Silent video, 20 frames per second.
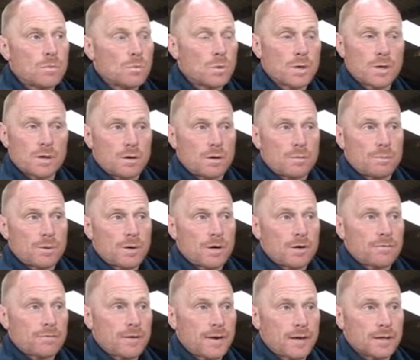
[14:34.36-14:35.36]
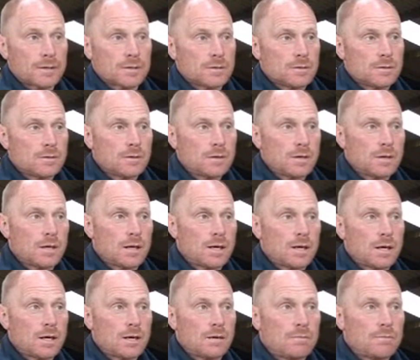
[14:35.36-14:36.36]
We're not perfect,
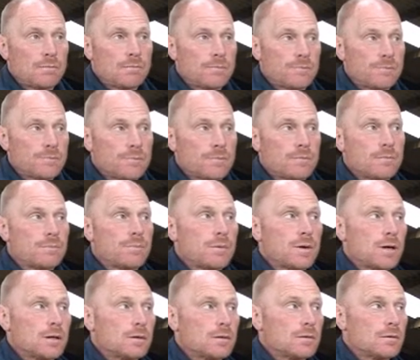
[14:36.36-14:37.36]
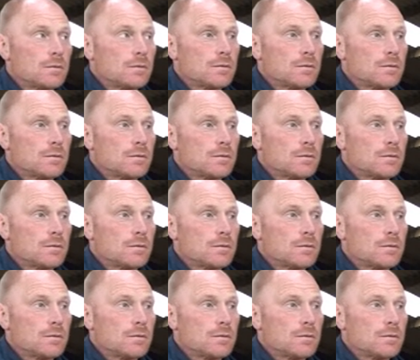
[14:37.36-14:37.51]
but